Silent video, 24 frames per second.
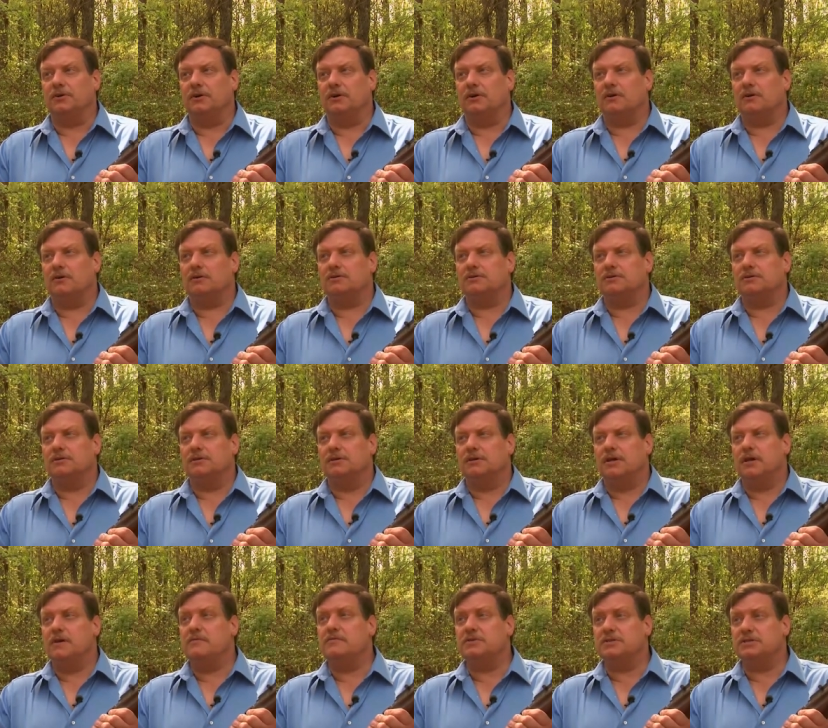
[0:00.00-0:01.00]
yards,
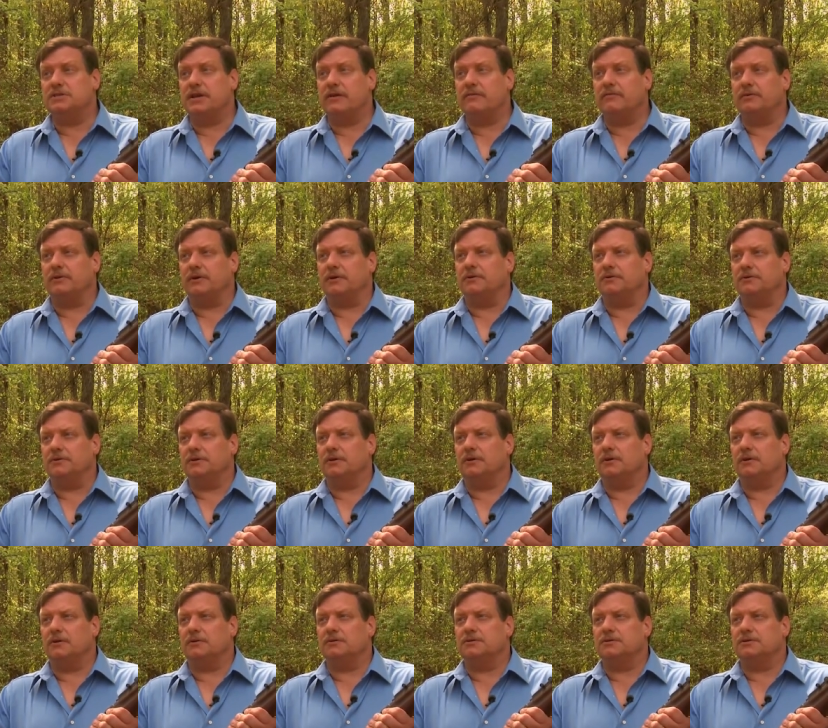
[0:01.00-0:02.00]
even 700
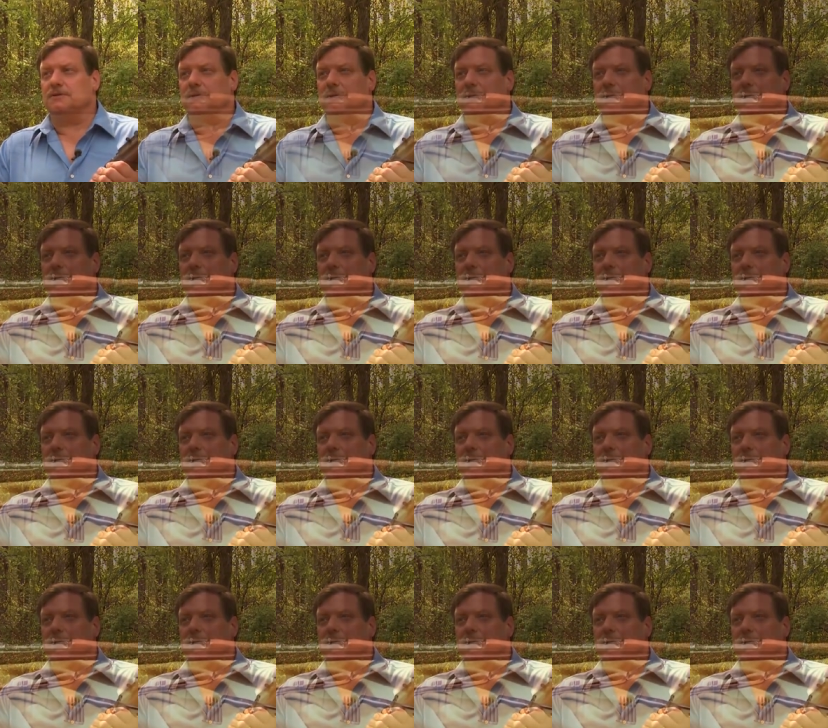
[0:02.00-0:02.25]
yards.